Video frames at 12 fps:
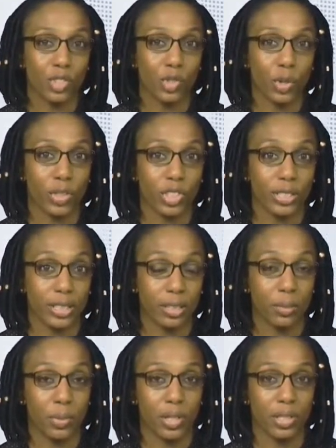George
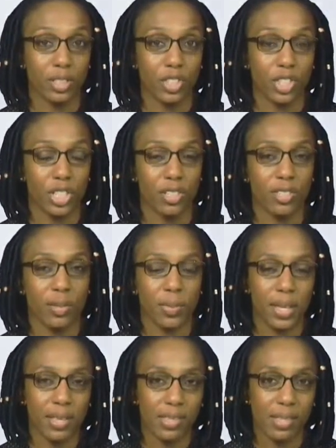Gilbert, shared some
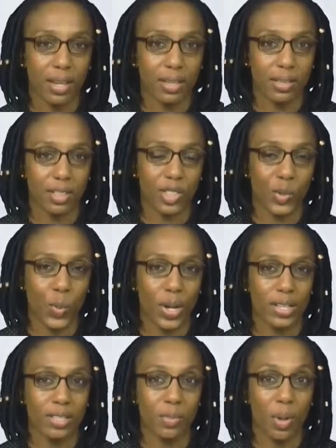insight into
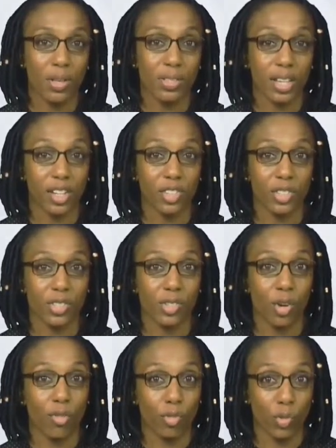why small sections
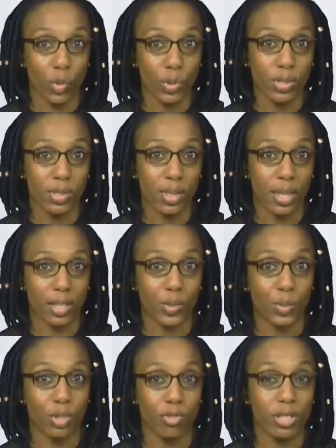of roads that
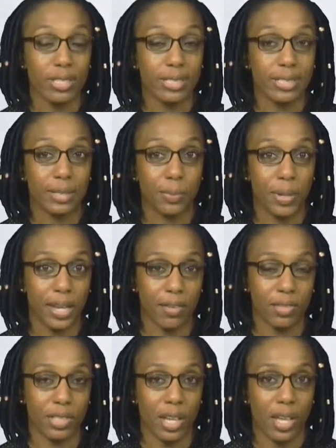were recently
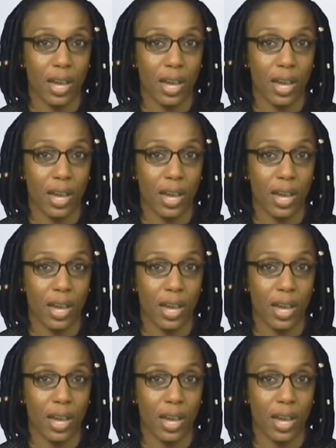paved